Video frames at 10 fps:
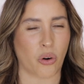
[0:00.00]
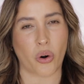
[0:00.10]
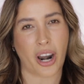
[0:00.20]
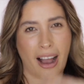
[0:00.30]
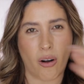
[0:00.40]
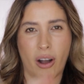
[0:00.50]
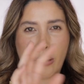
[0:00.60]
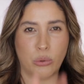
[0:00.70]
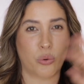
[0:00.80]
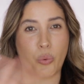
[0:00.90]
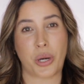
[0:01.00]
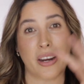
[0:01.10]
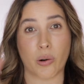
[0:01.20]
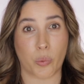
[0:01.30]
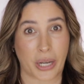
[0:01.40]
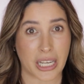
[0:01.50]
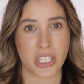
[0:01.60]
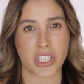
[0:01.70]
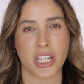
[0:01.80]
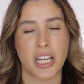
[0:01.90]
or how I will
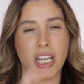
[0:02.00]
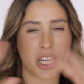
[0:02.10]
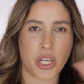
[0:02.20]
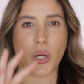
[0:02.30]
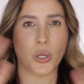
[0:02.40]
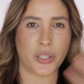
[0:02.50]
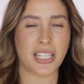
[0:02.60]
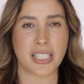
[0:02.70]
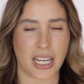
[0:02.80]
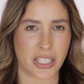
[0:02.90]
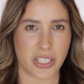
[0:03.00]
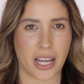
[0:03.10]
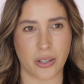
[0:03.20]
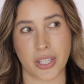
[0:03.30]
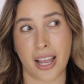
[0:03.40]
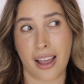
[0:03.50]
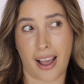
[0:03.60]
rearrange, you know, these eyeshadows.